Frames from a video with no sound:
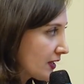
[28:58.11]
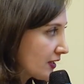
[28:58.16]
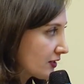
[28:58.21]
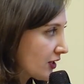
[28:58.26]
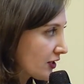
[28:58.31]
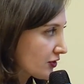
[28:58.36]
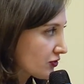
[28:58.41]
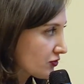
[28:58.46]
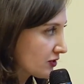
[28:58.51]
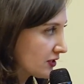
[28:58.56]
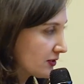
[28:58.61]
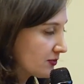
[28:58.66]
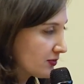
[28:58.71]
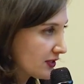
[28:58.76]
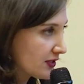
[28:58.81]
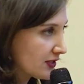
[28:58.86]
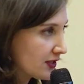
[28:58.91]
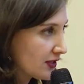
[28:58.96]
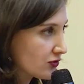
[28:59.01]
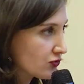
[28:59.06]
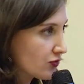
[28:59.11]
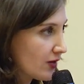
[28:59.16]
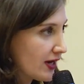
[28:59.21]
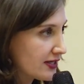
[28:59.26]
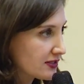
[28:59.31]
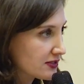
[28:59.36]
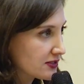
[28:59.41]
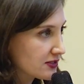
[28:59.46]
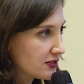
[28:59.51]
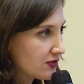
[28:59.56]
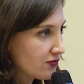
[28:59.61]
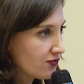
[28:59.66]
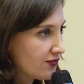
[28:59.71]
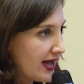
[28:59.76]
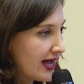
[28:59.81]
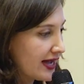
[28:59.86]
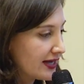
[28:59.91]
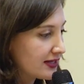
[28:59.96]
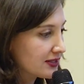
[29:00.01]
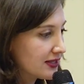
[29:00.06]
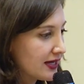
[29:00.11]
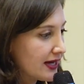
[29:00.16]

Dr. Deapen addressed the fact